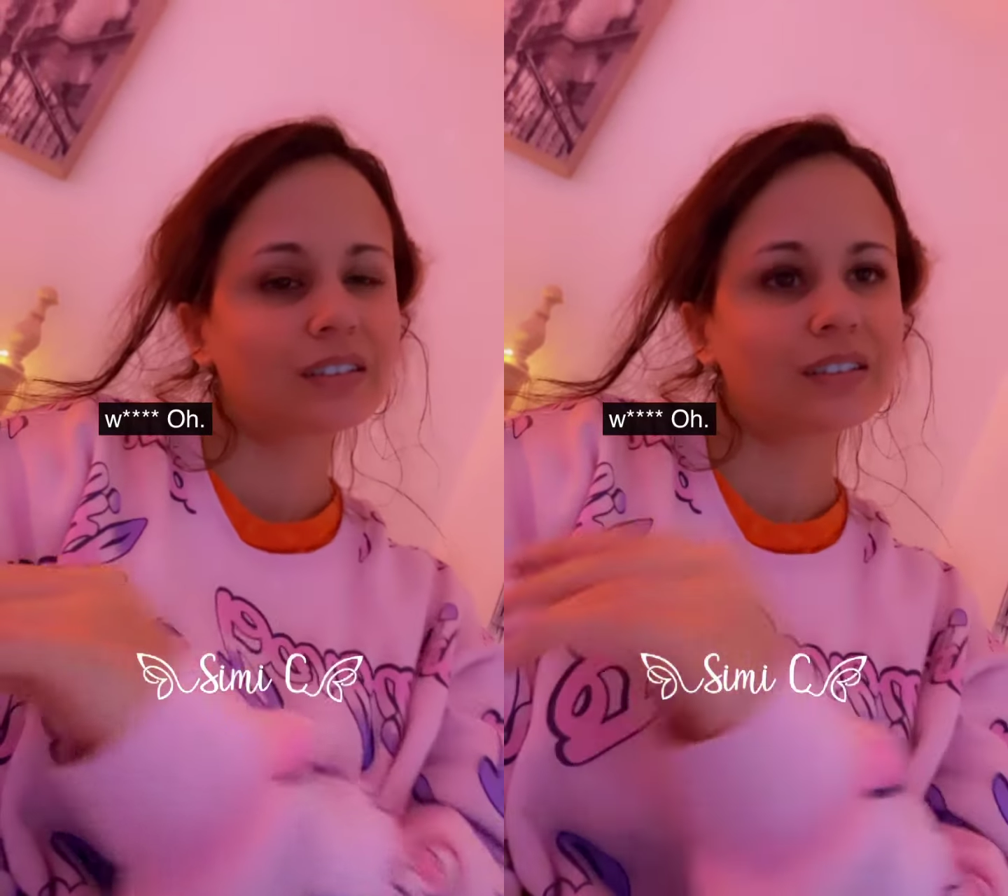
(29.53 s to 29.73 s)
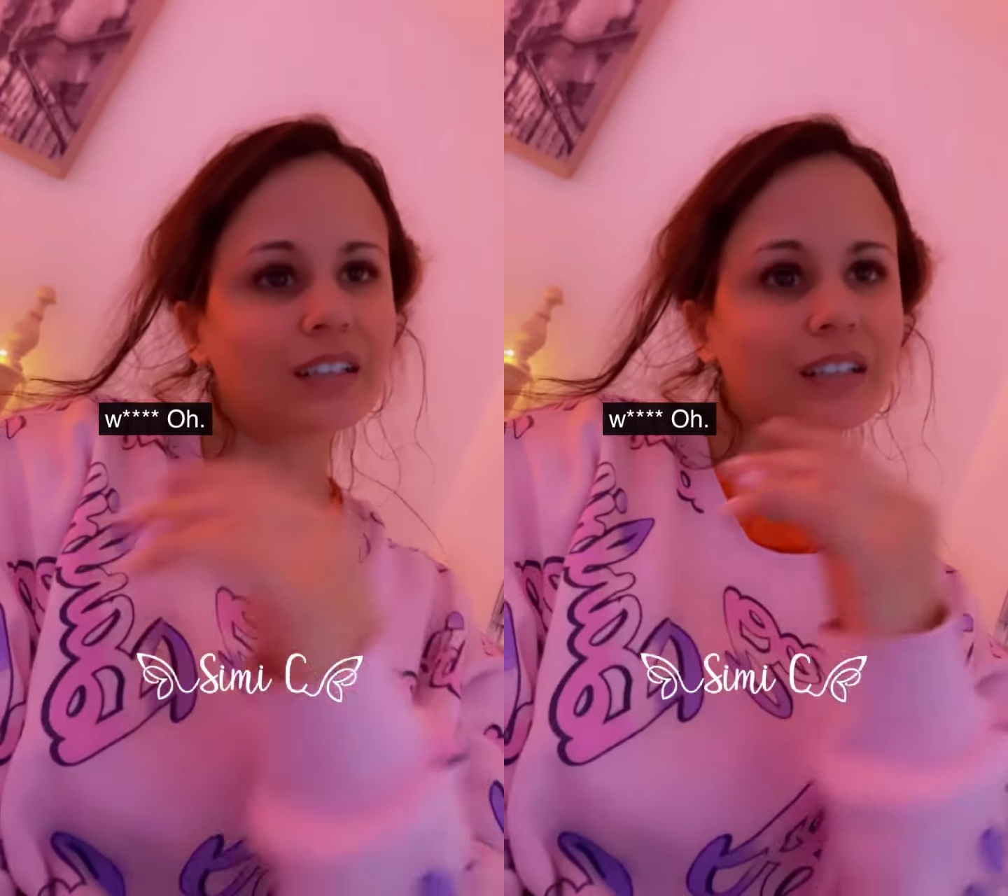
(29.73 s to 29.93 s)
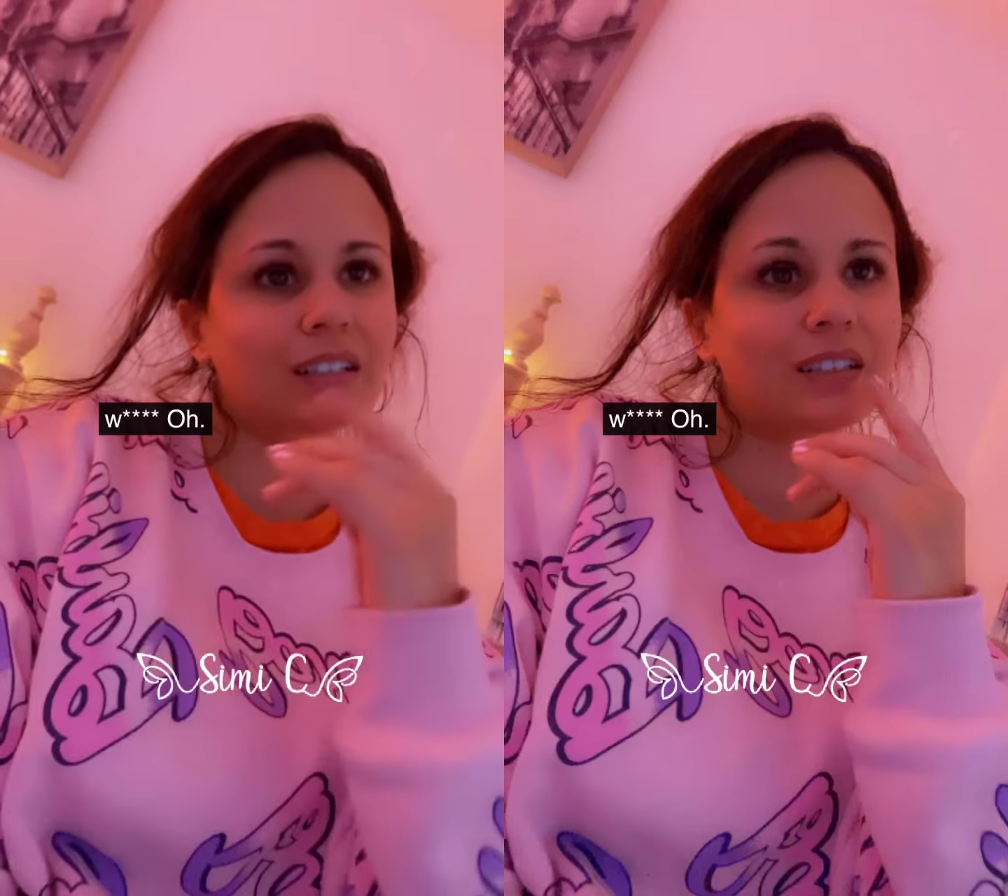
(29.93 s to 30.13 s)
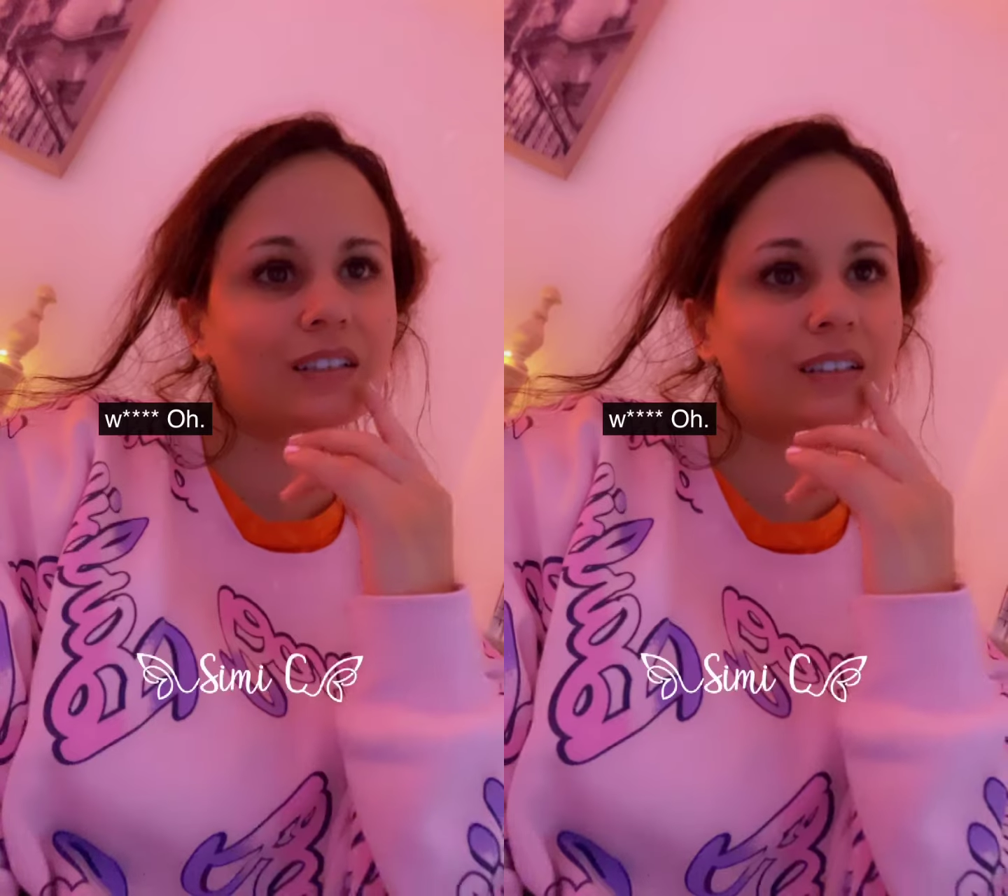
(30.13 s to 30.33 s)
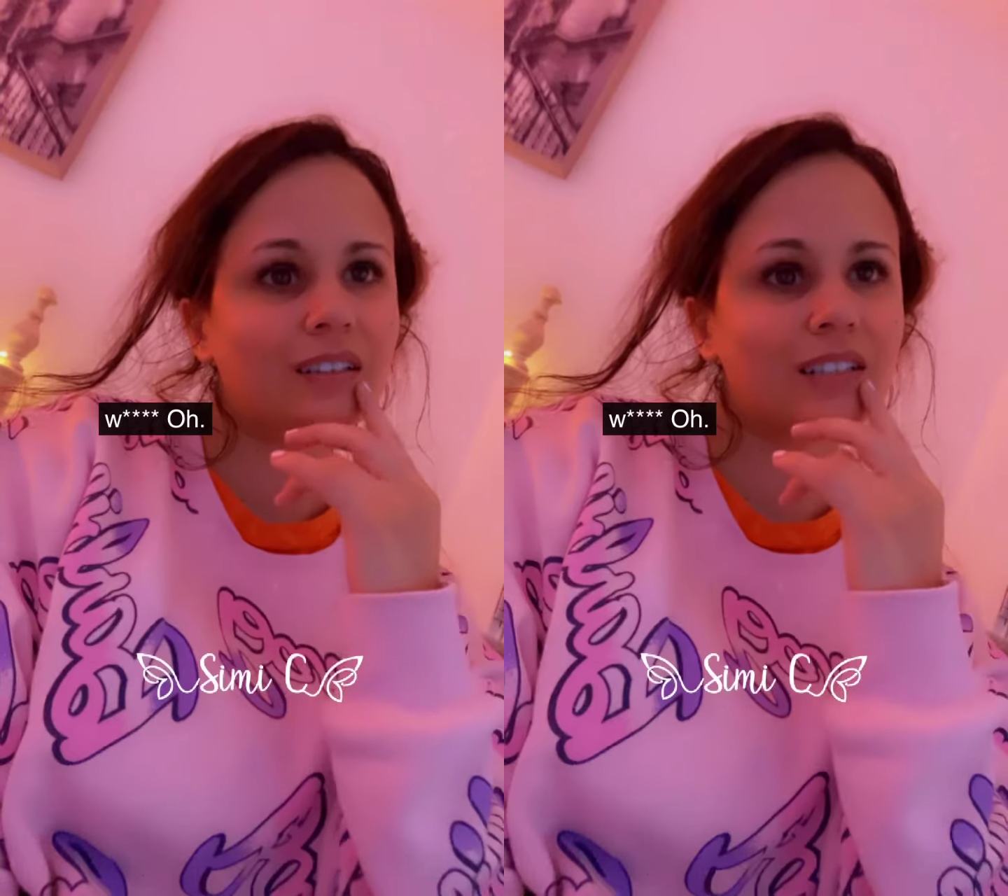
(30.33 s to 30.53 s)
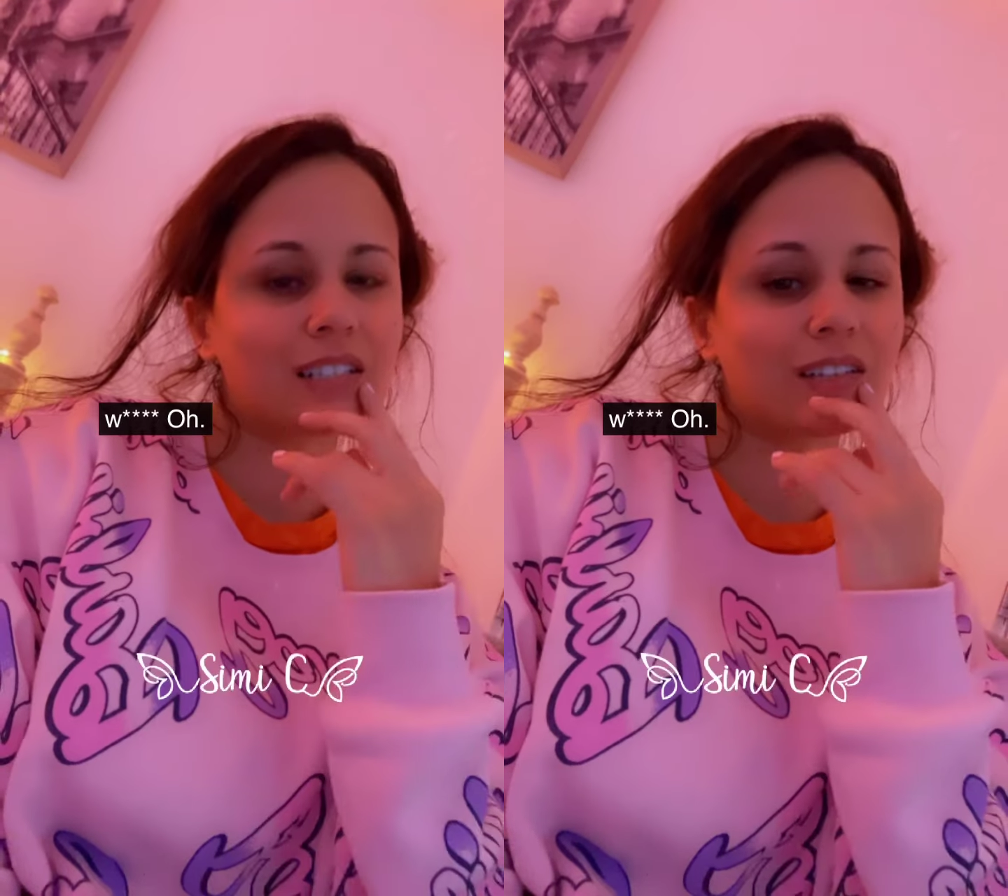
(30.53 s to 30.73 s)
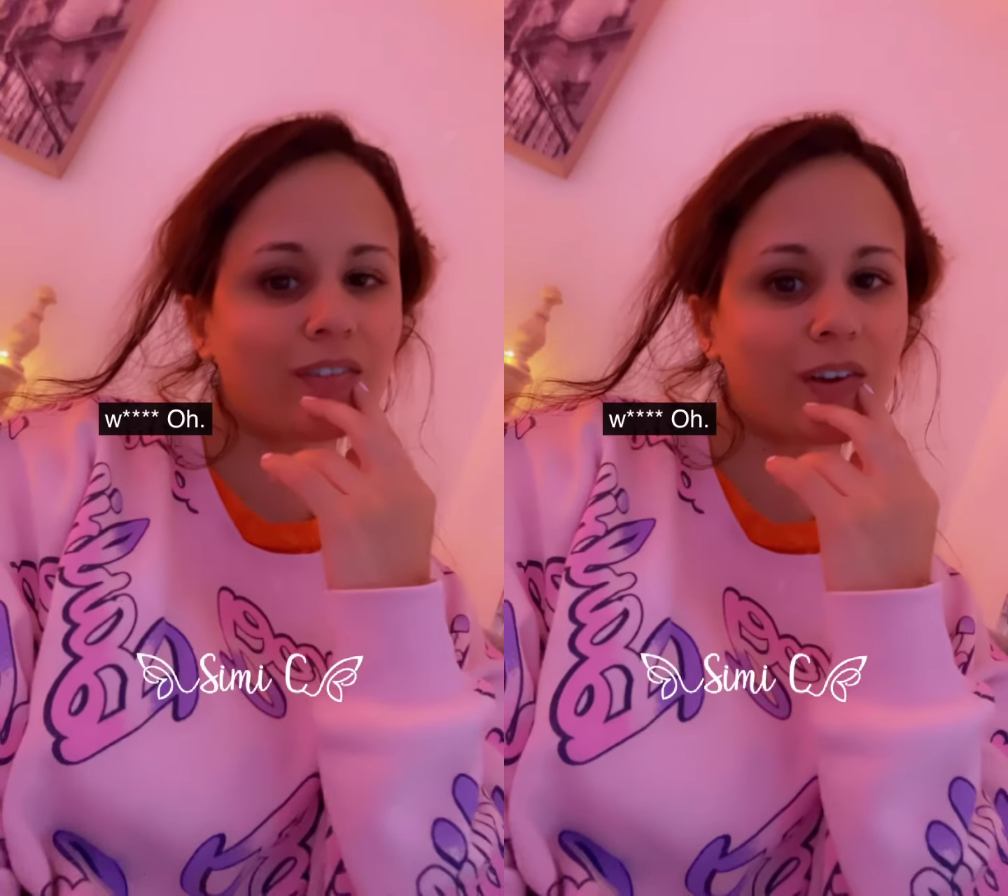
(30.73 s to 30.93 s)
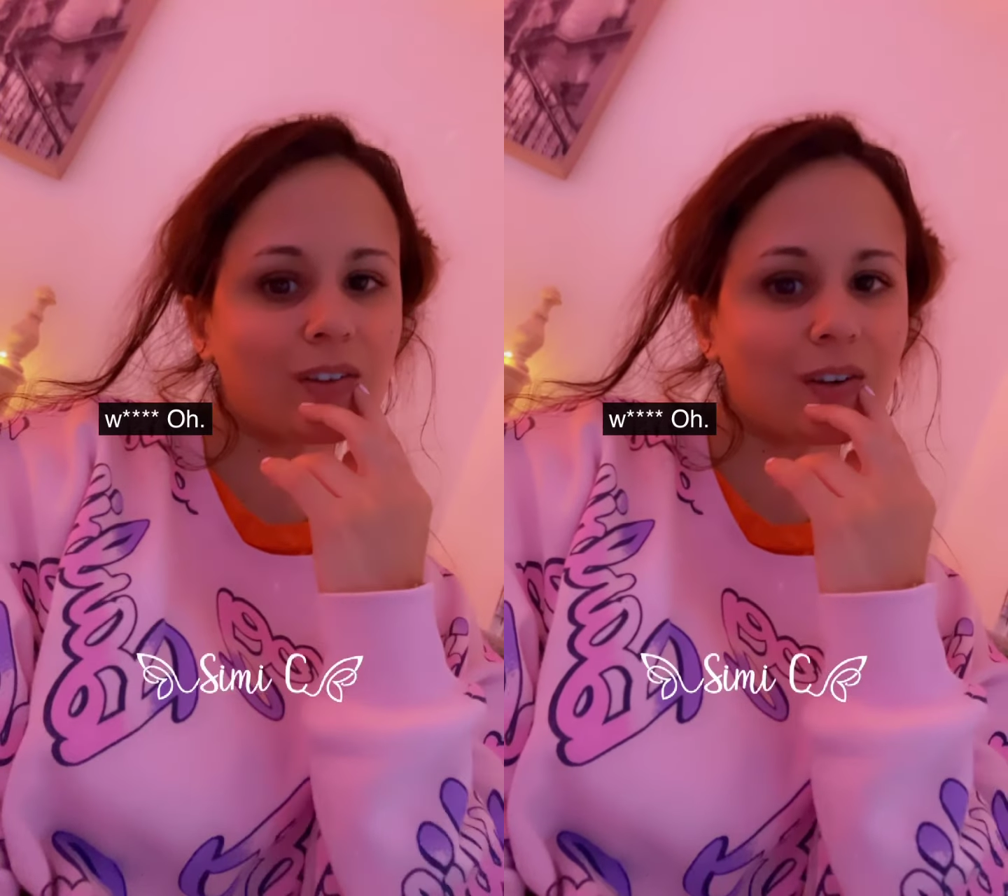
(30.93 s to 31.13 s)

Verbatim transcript: Like just to feel a